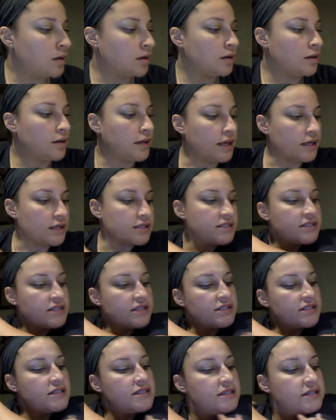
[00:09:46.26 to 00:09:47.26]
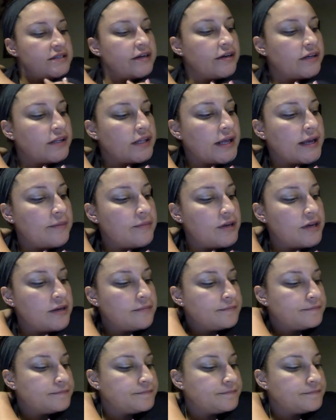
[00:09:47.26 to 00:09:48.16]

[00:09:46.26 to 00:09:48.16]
Next, it's stair climbing.